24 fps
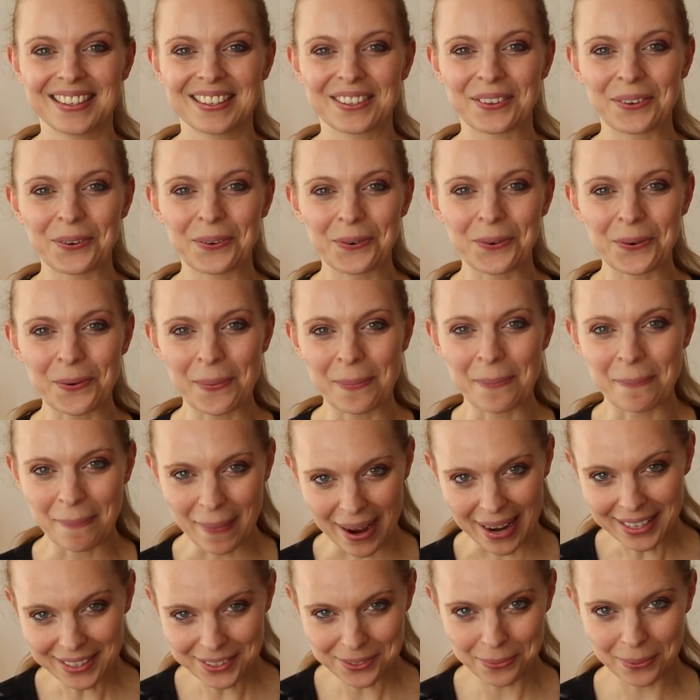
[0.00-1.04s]
You
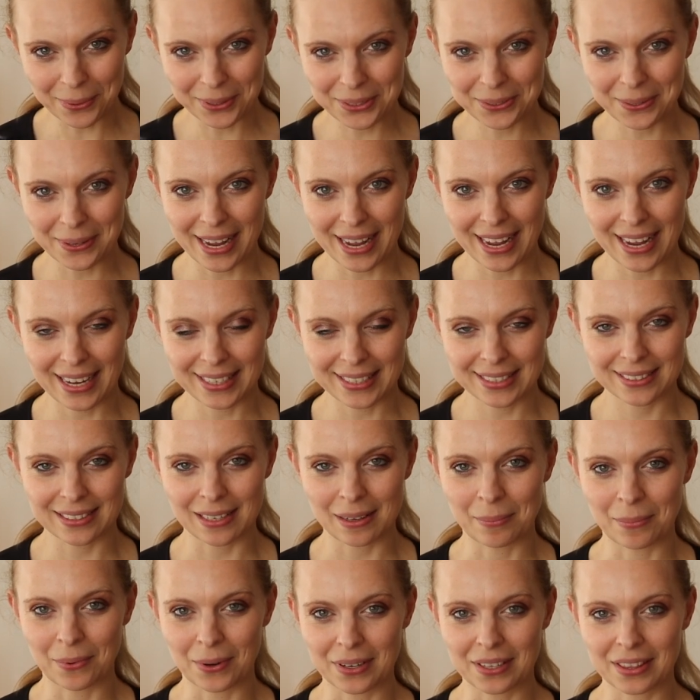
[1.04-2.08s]
might want to add
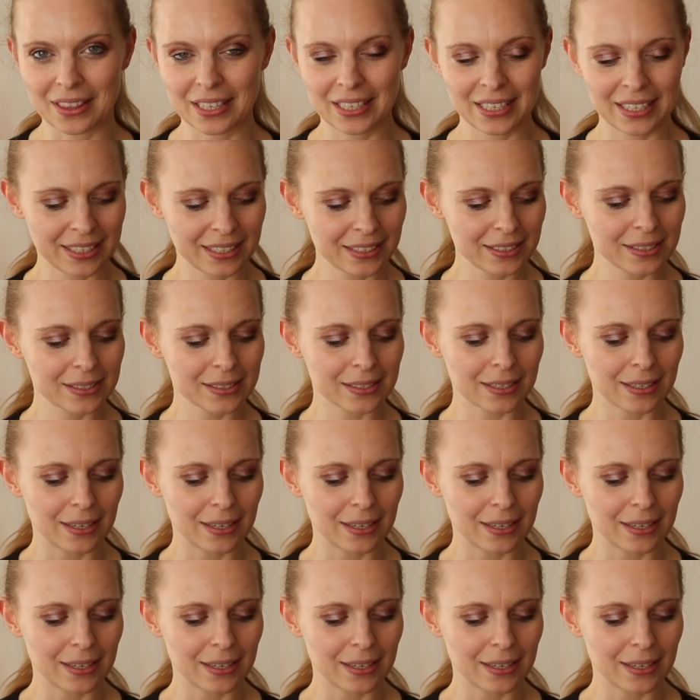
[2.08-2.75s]
some more things.